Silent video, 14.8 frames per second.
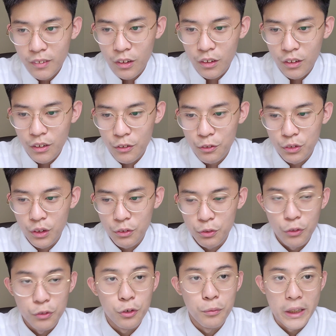
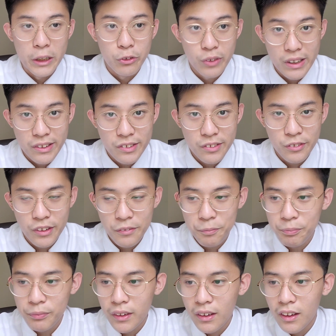for my grades.
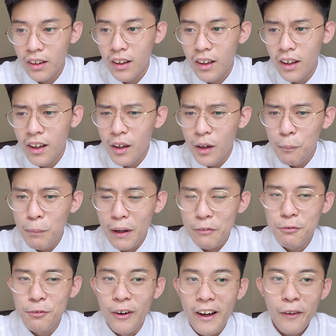
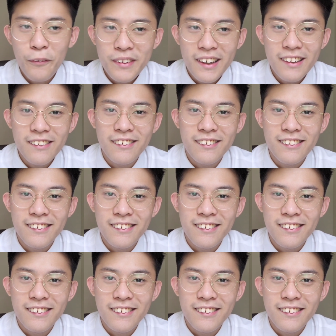But for LNet,